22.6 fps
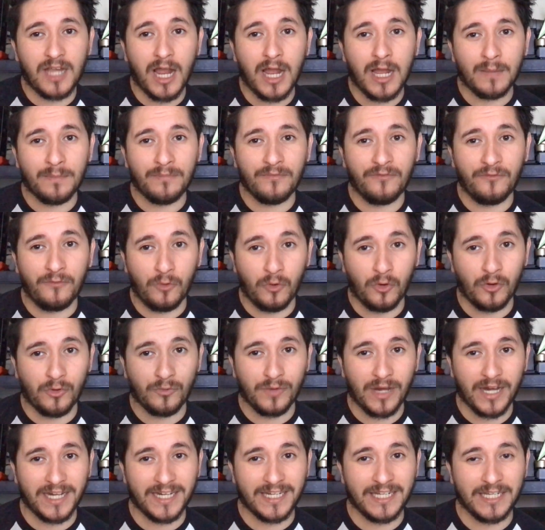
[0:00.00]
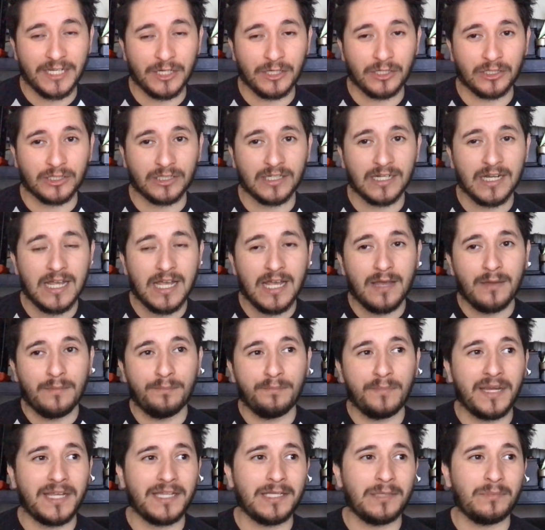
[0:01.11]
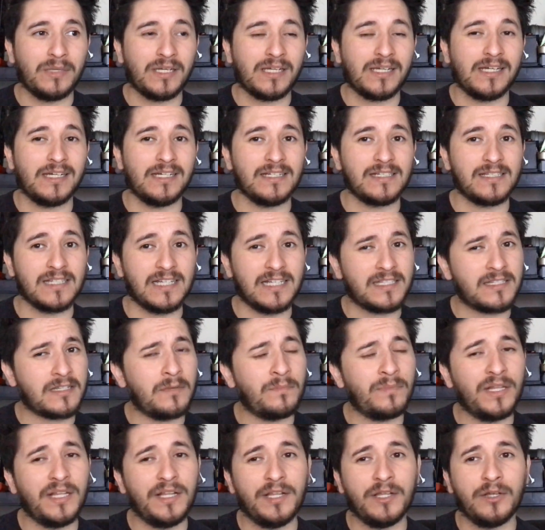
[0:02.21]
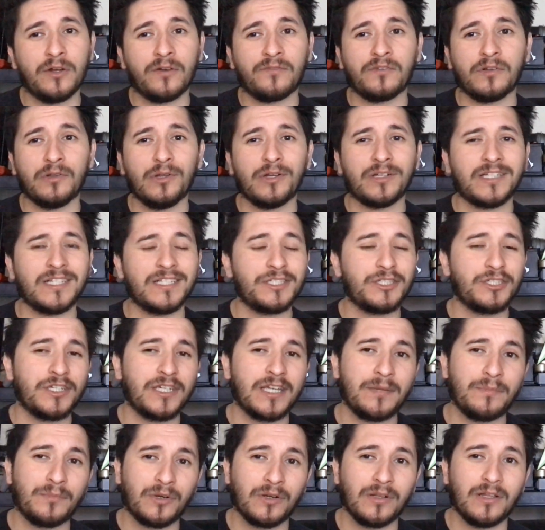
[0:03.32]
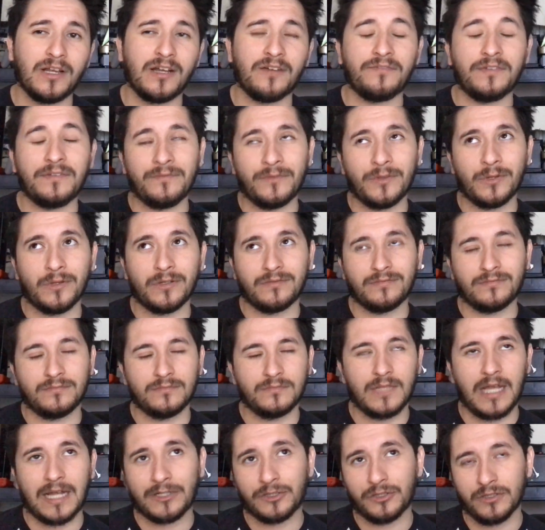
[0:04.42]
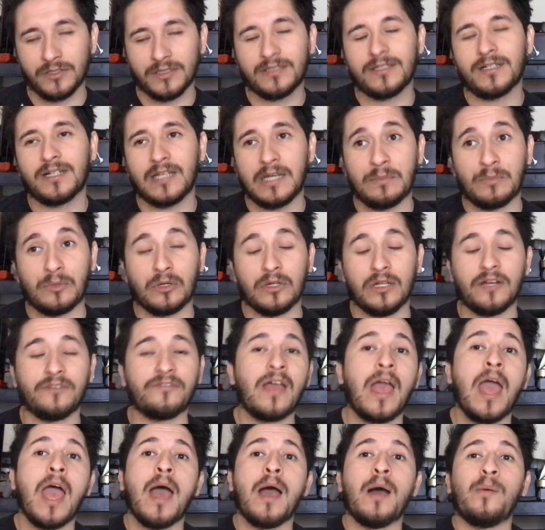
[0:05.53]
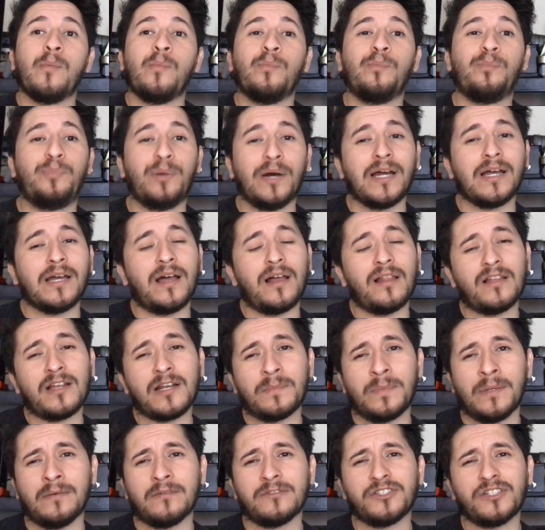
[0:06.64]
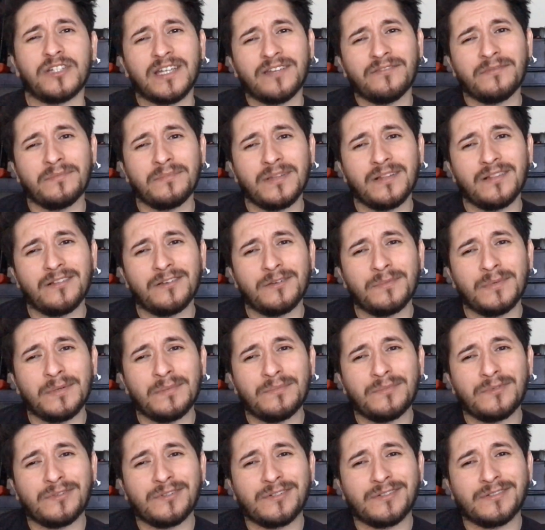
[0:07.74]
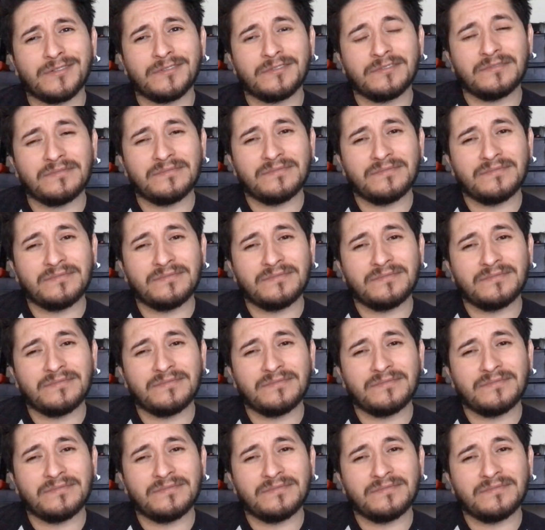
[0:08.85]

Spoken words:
top 4 right here, mainly because it's completely overlooked. It should get more love, even though it actually did get more love. But a lot of people should give him a little bit more,